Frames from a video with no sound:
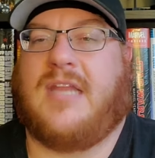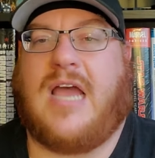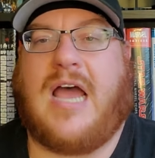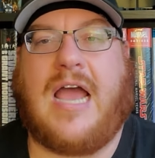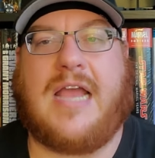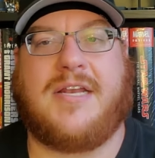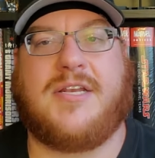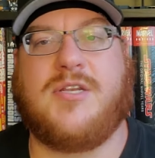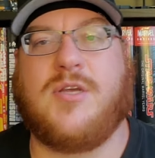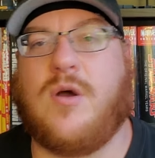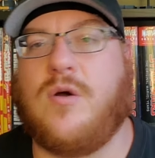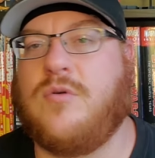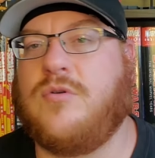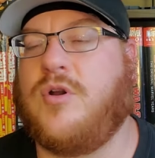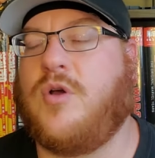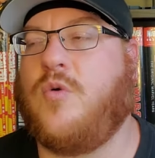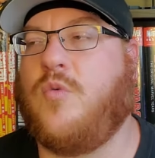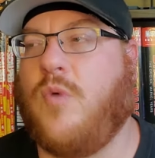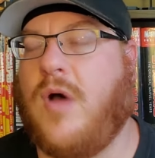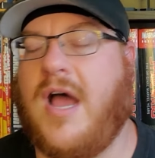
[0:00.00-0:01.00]
I don't
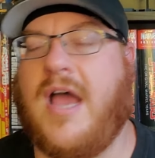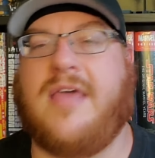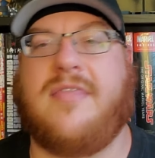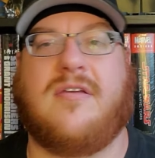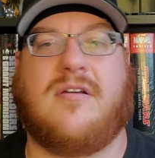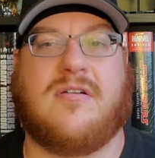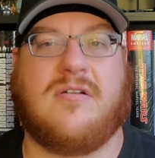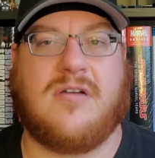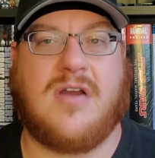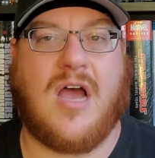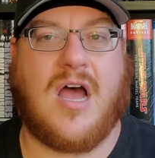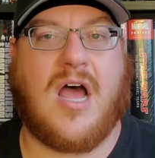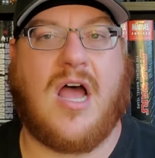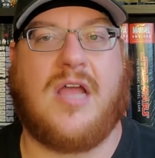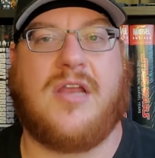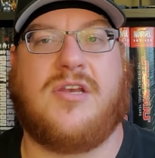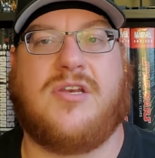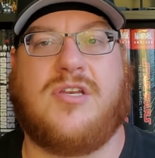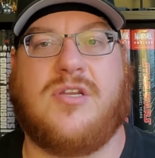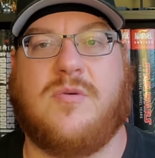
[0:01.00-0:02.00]
know why they're
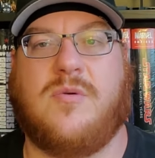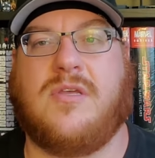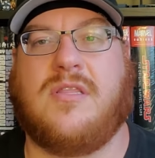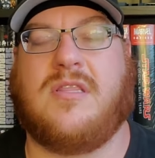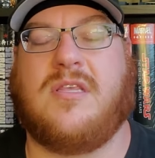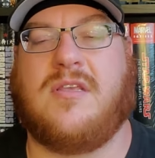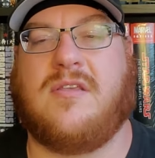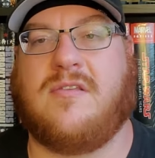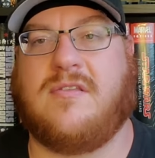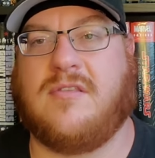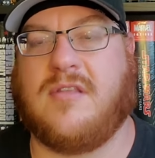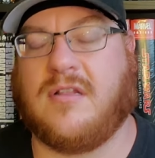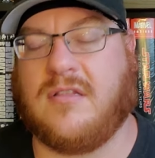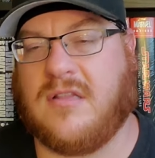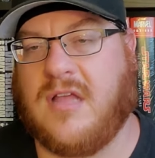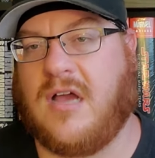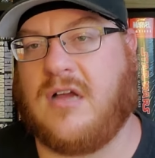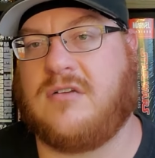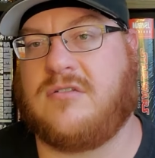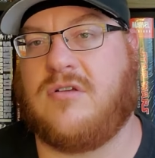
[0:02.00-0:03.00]
not doing these
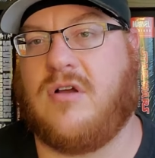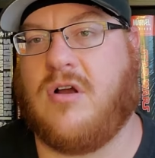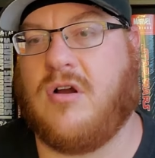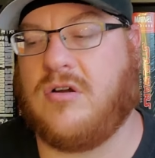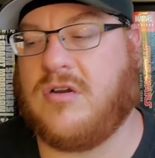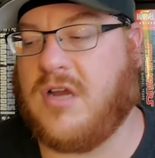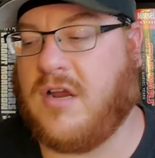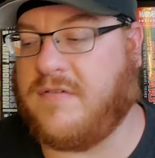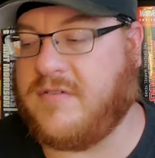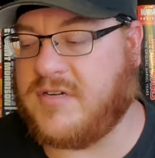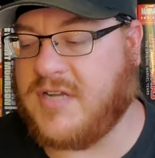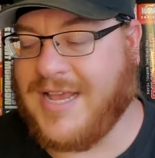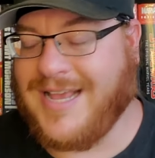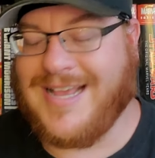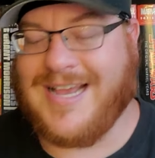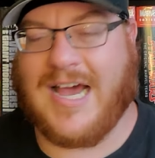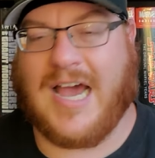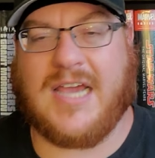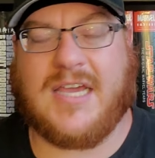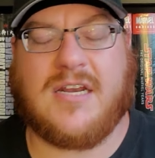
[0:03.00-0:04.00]
deluxe hardcovers.
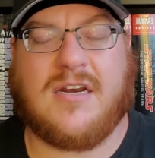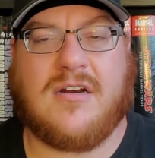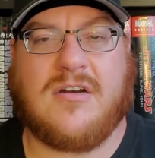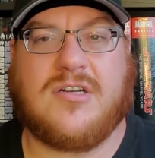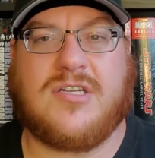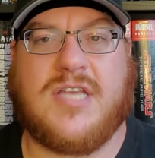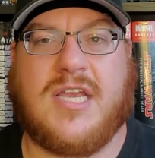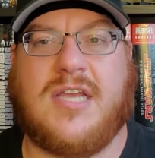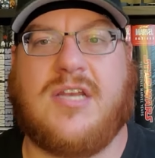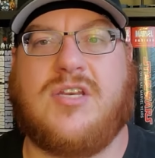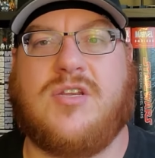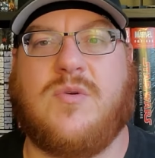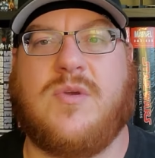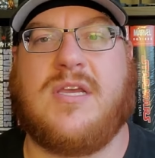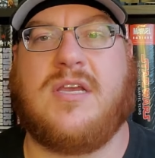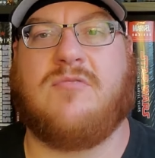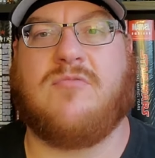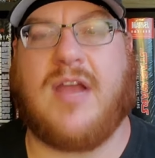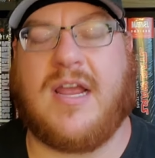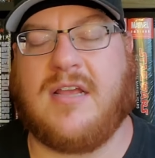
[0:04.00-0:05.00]
I can understand
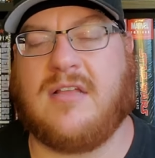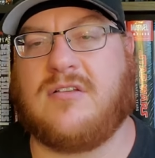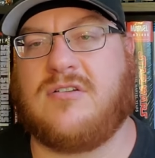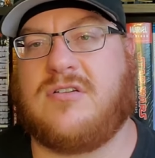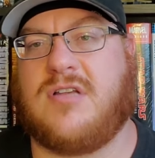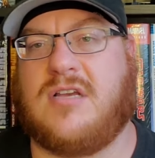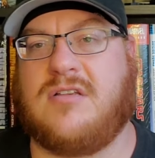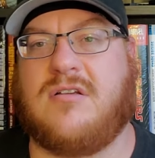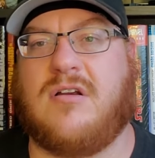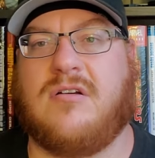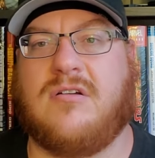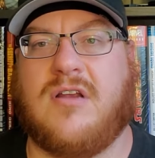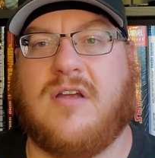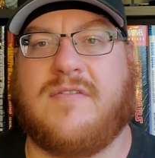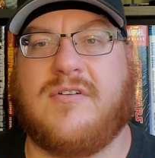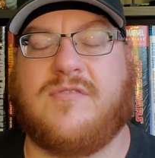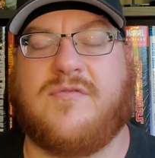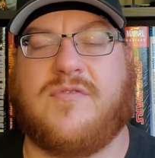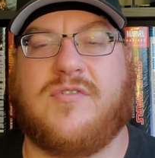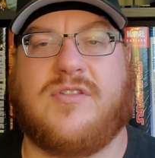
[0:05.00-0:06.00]
doing regular size
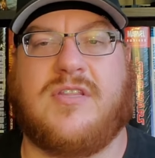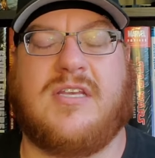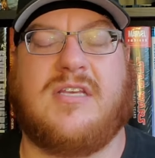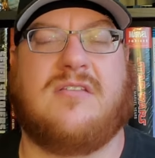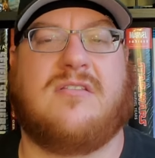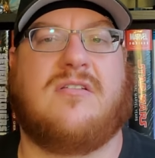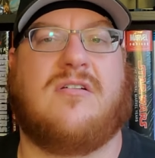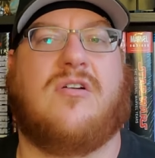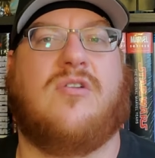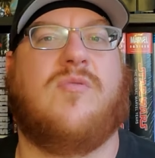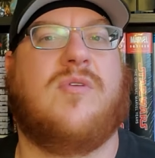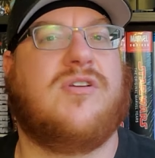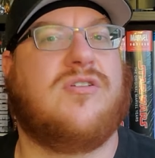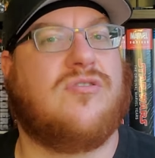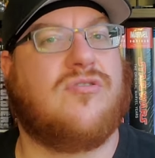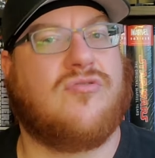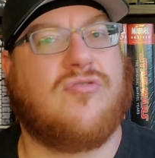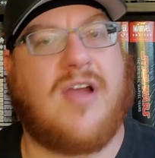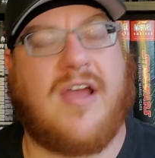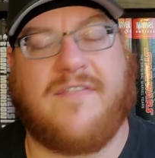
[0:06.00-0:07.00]
hardcovers for things that are
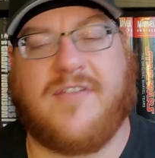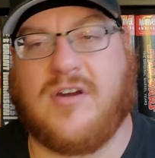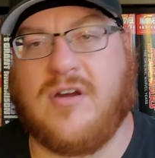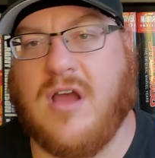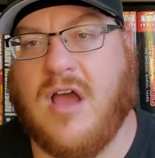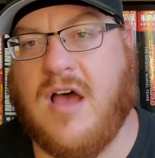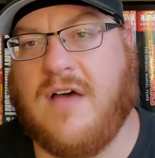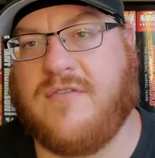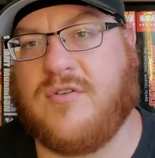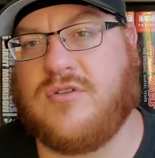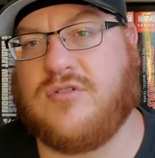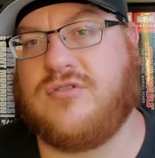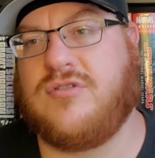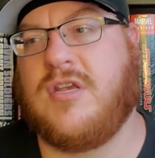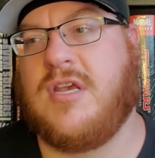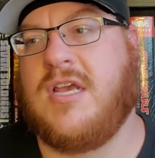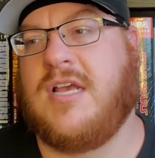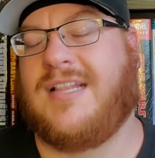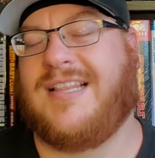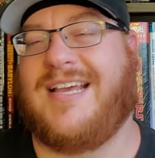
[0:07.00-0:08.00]
original graphic novels,
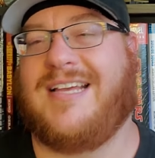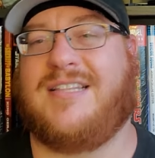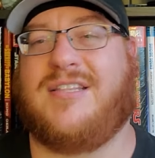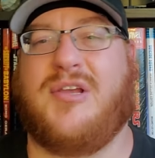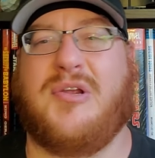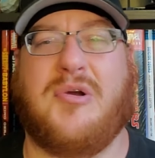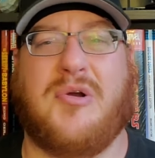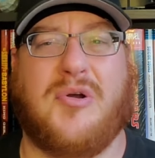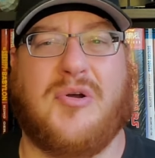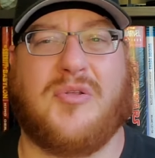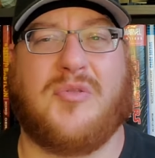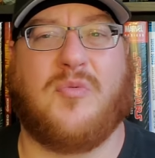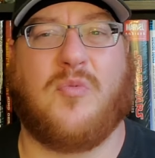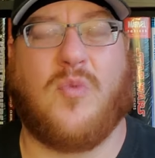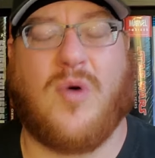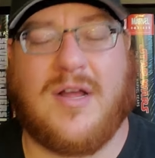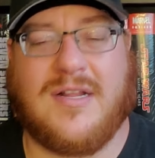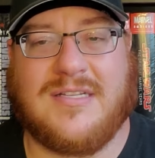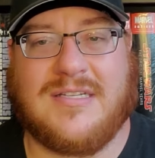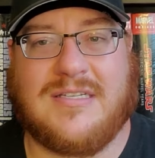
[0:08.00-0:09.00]
like the Earth
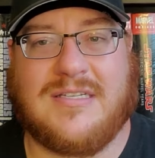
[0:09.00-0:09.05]
One